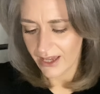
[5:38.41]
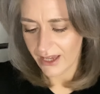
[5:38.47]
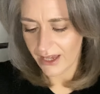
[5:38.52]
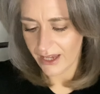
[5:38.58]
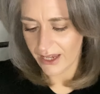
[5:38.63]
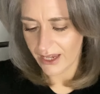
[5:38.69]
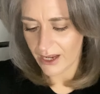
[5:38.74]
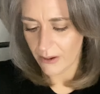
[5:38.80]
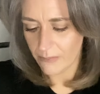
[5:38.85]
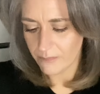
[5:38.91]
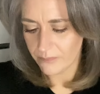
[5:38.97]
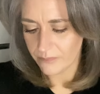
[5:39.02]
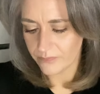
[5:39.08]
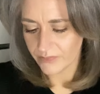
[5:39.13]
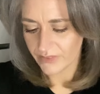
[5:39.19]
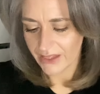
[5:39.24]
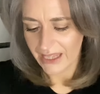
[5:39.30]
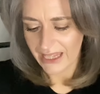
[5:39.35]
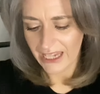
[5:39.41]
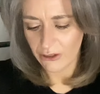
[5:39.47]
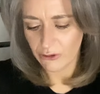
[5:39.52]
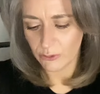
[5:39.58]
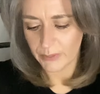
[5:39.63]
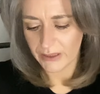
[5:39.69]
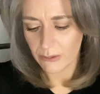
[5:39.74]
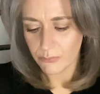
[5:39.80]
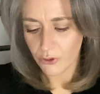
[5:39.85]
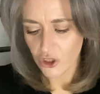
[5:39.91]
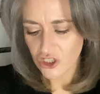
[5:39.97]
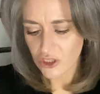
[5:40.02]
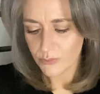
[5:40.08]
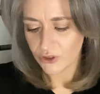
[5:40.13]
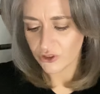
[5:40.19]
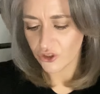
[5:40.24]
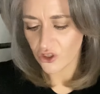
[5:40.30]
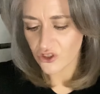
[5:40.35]
It would be
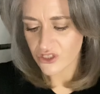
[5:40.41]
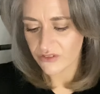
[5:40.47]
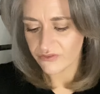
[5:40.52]
impossible not